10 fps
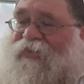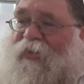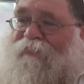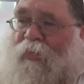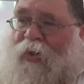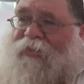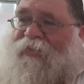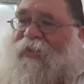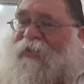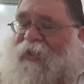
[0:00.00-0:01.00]

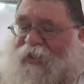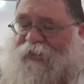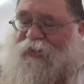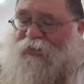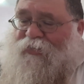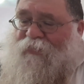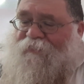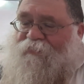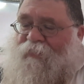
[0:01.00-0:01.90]
subordinate issue,